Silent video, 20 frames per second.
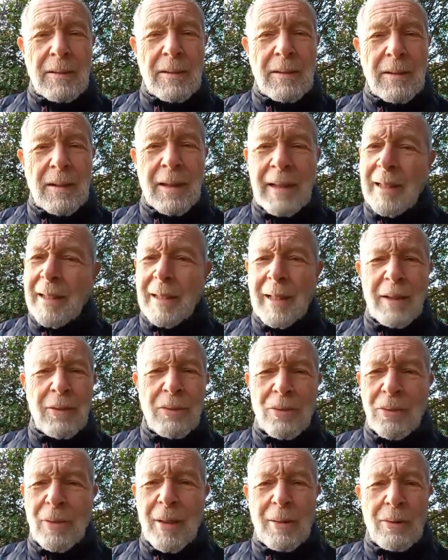again, I don't
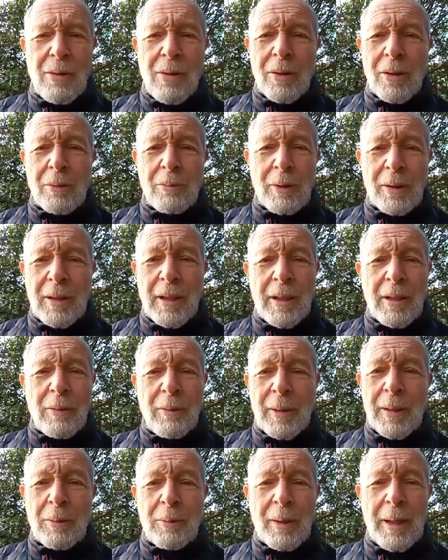know how long it will take,
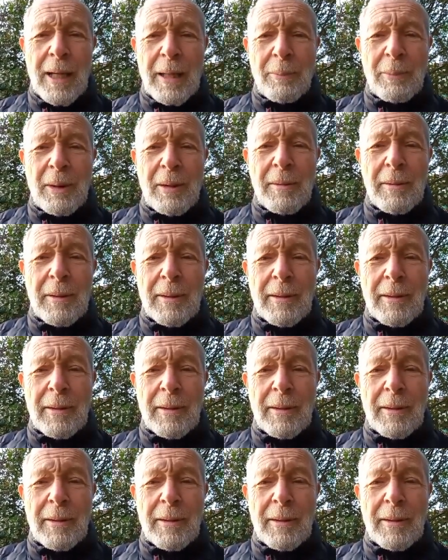when it will happen,